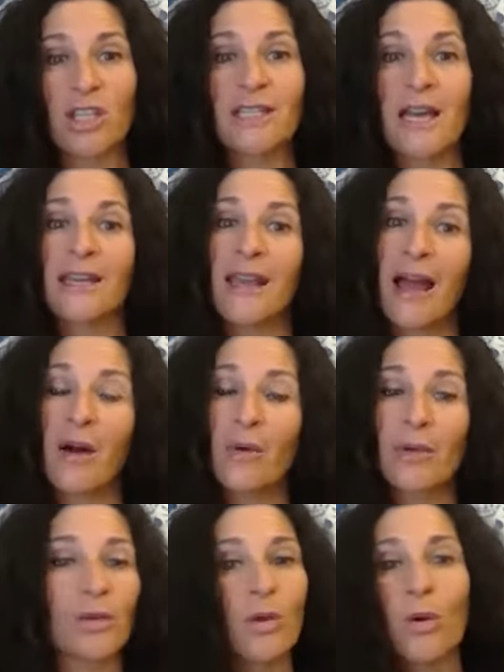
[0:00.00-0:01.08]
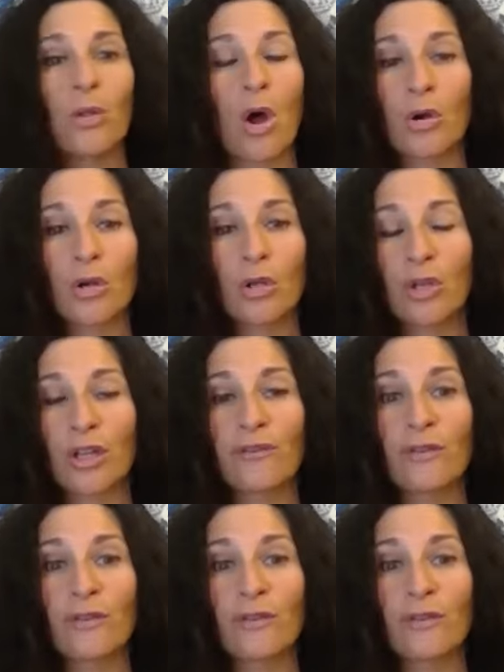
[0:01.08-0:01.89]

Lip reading: is that now you're no longer looking